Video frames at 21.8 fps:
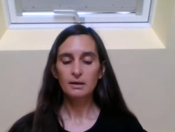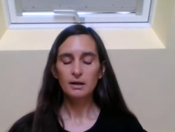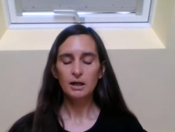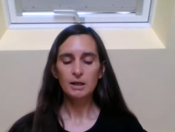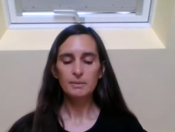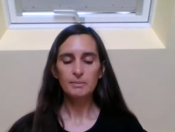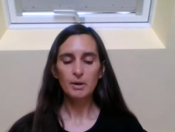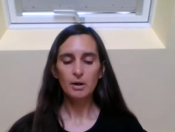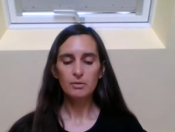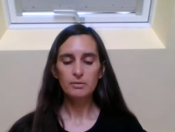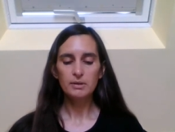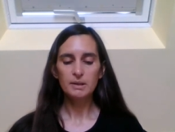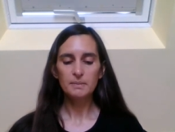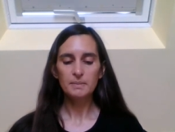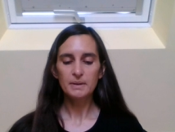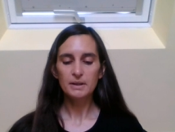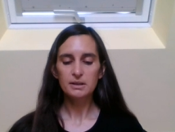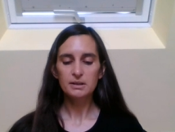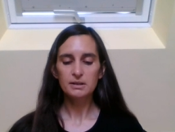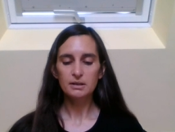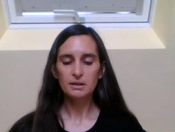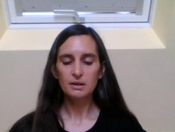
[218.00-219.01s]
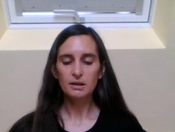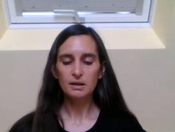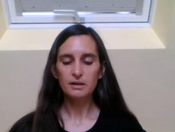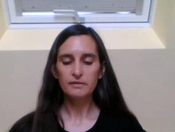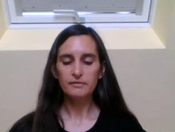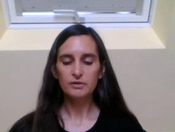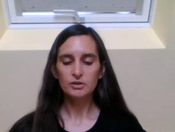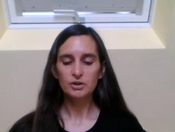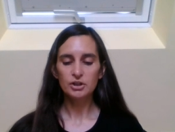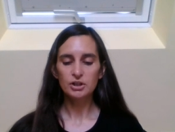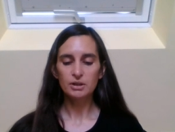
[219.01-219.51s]
I am only person
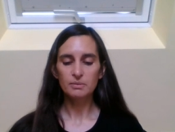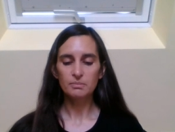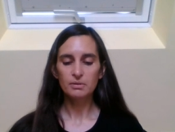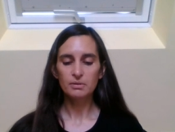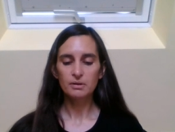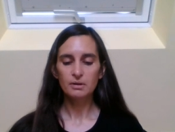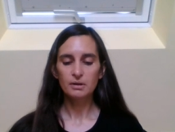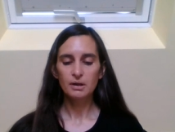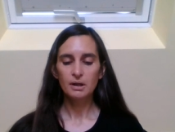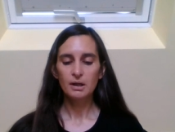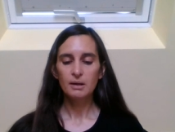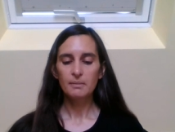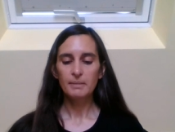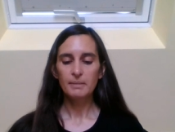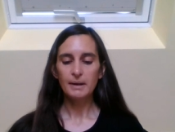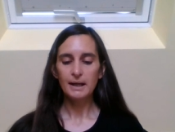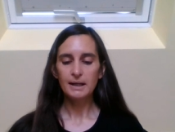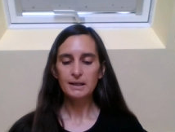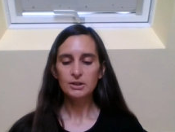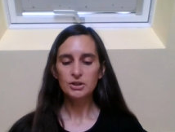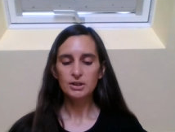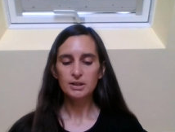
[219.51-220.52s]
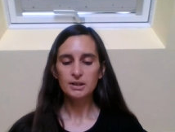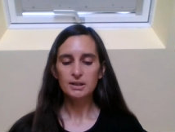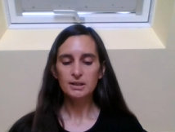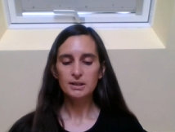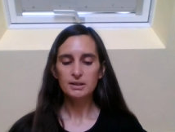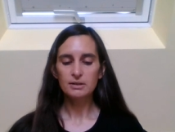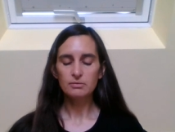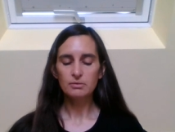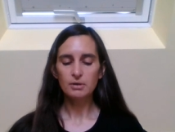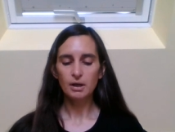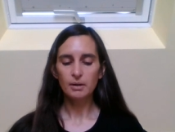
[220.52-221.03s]
alive on ship. But engine is
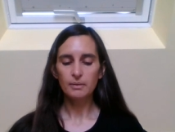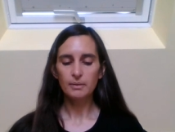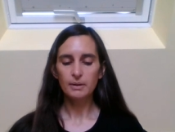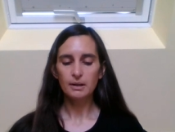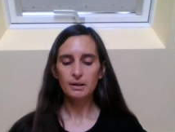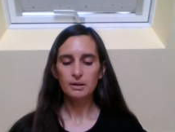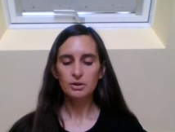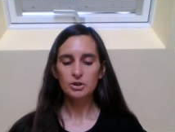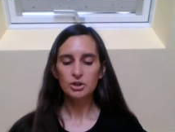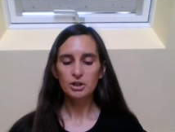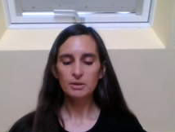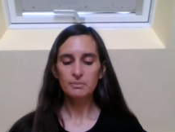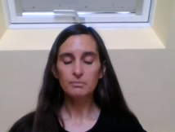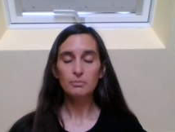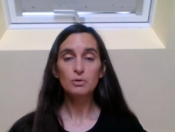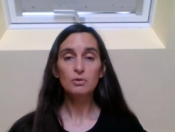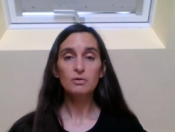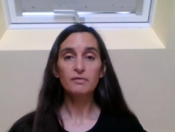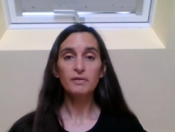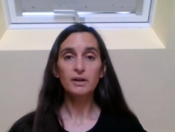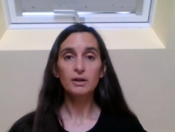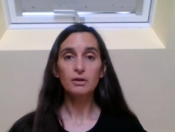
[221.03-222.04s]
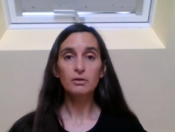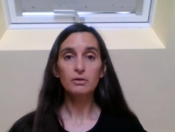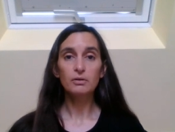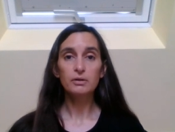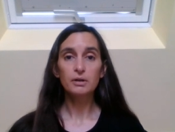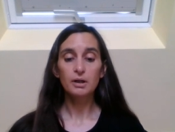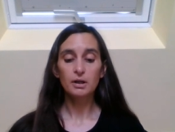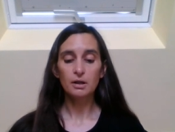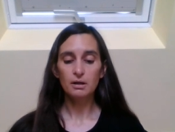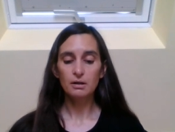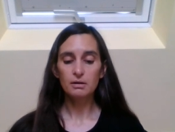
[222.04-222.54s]
still going, ship moving on
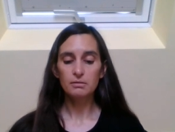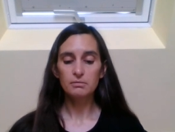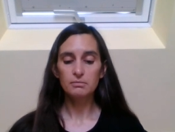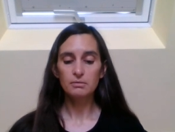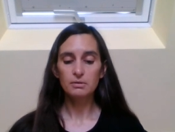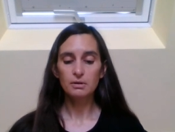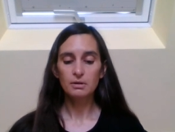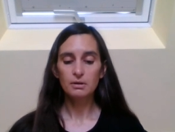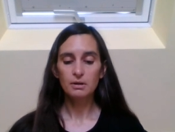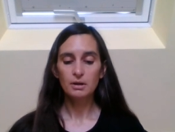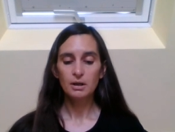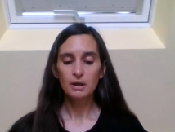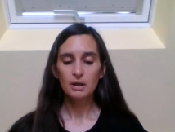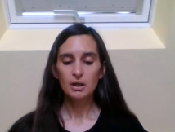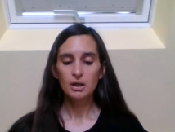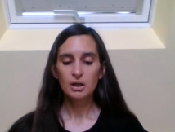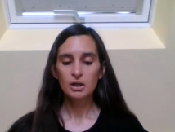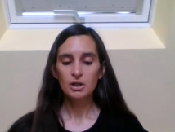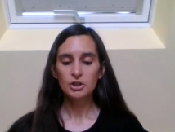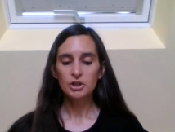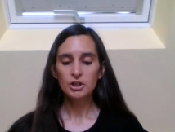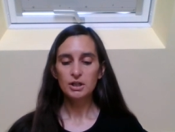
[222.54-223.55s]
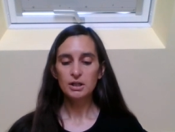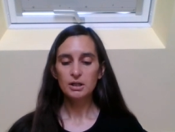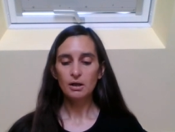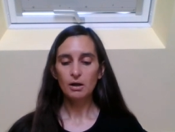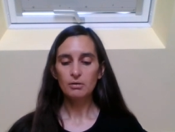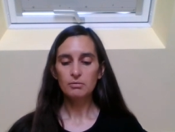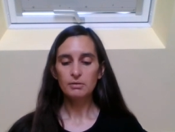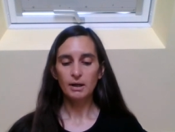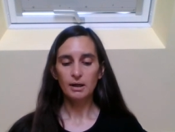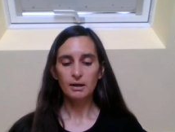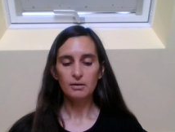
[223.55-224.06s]
her own. She
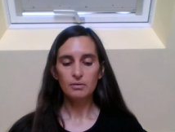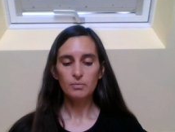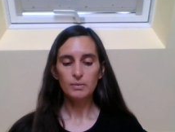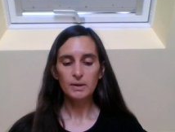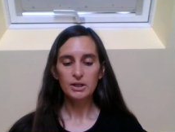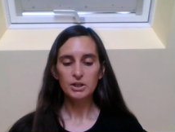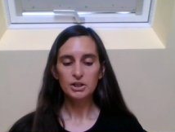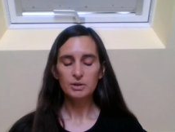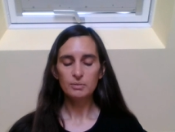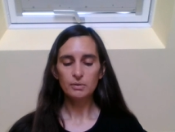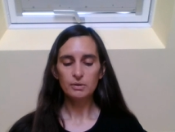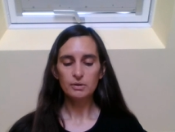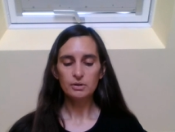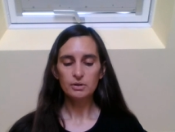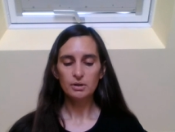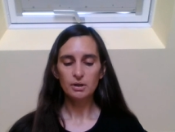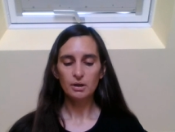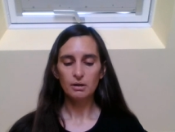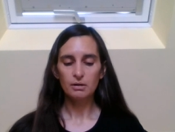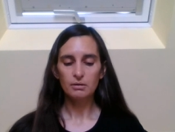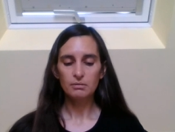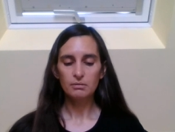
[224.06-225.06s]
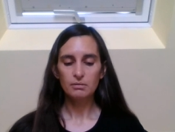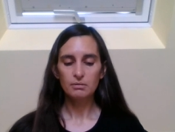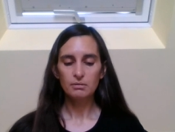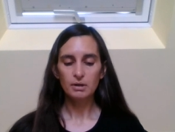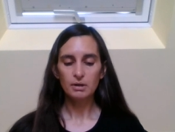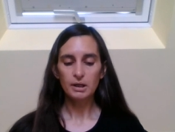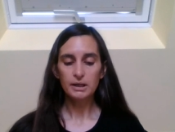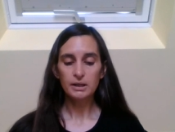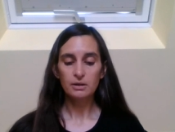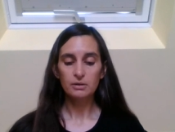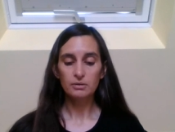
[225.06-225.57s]
go now where she want to go.
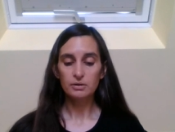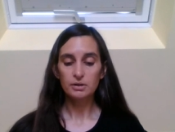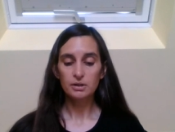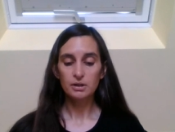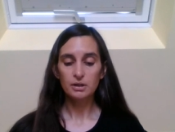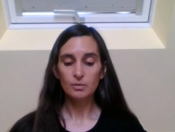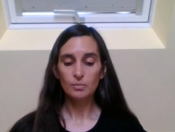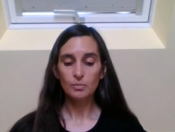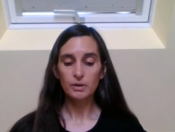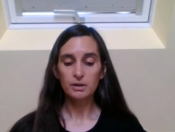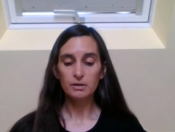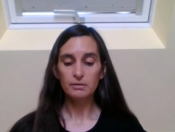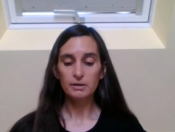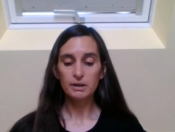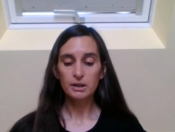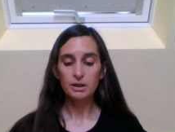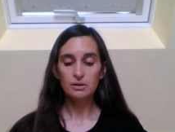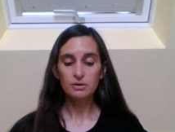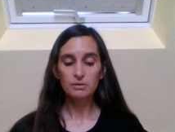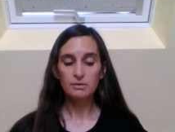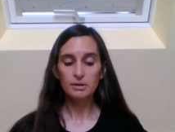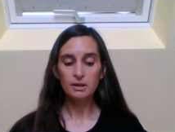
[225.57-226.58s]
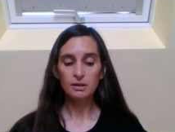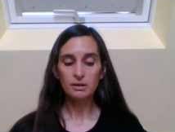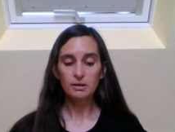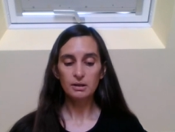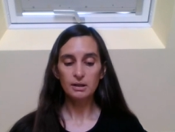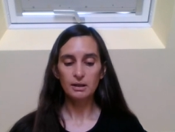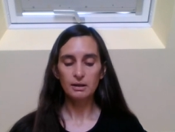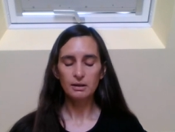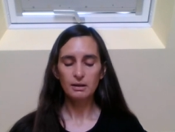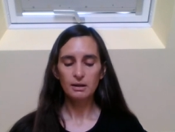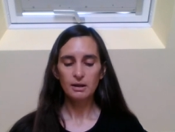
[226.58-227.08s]
I cannot turn wheel, I can do
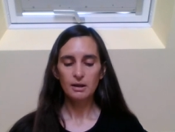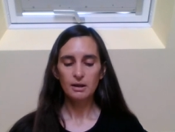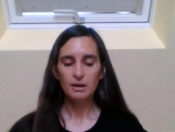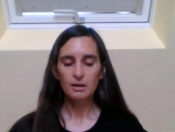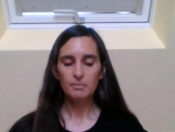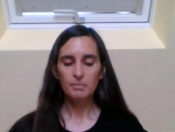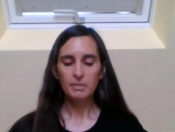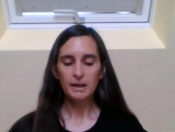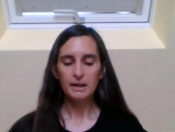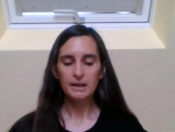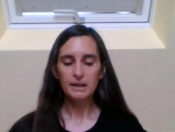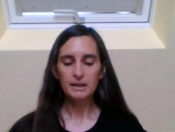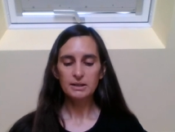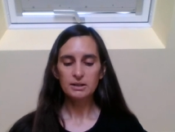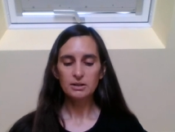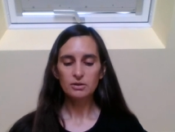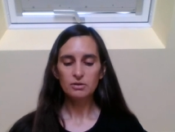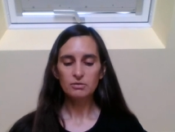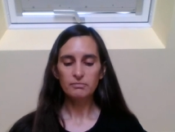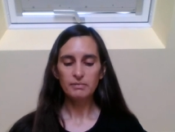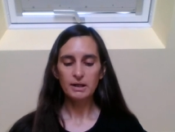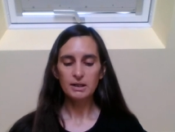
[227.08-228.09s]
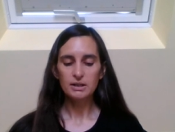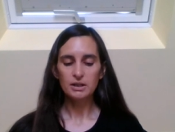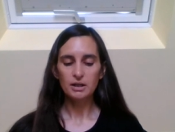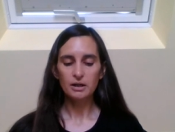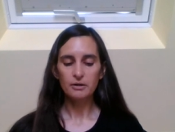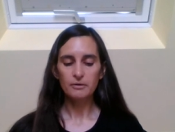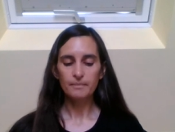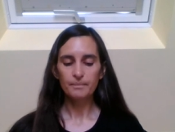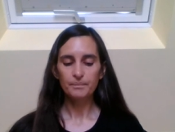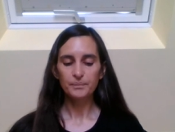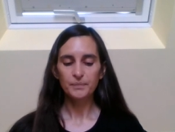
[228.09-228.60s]
nothing. But I listen to
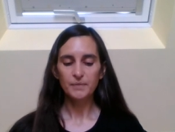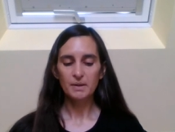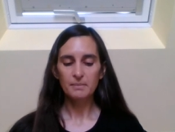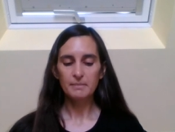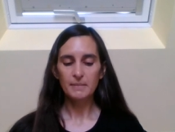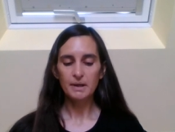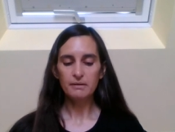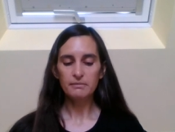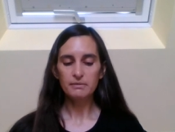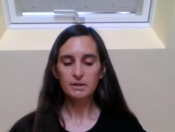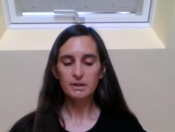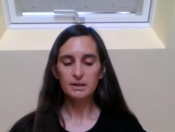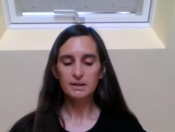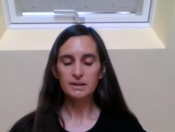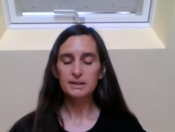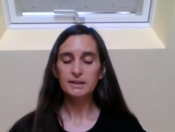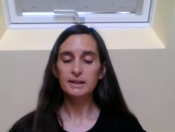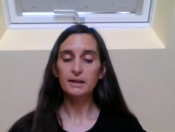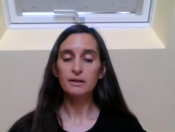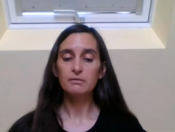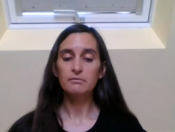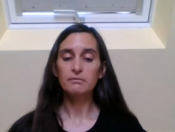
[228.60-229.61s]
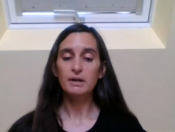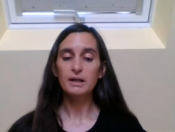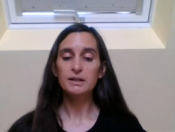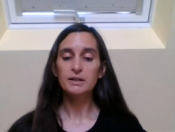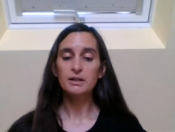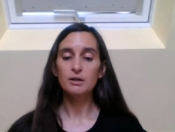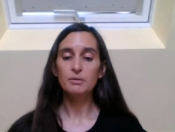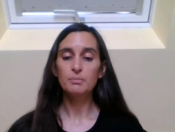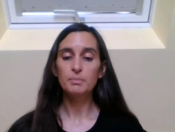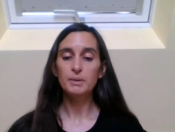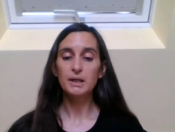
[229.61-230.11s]
radio. Americans say on
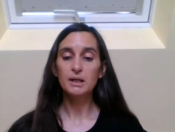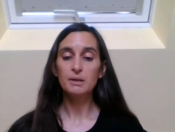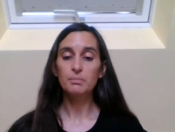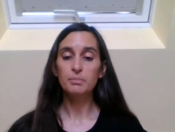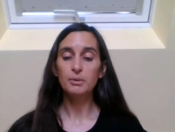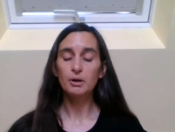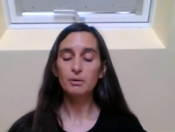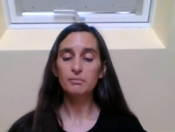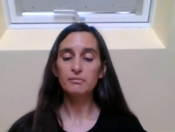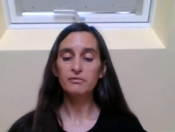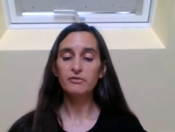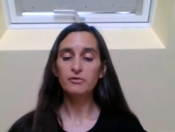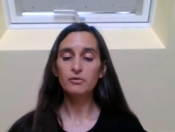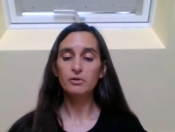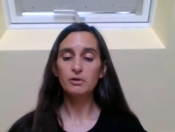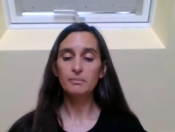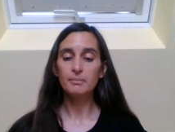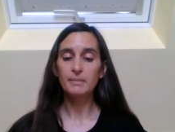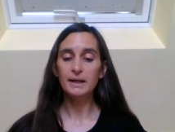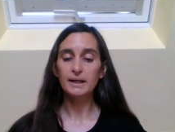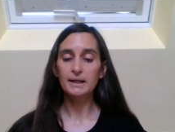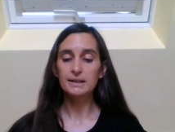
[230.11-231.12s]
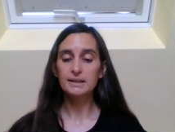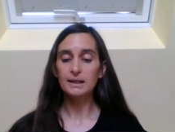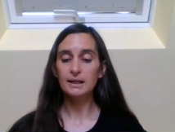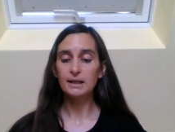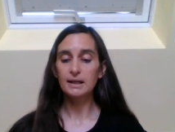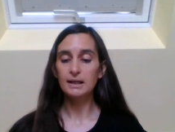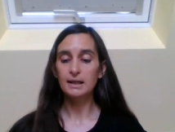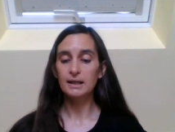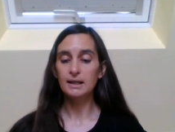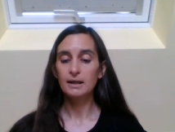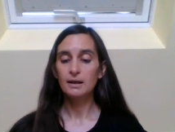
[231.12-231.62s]
radio, big bomb fall on
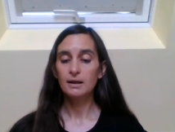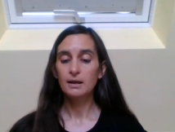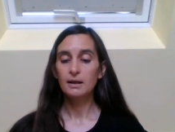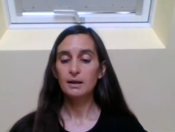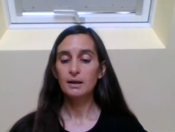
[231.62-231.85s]
Nagasaki.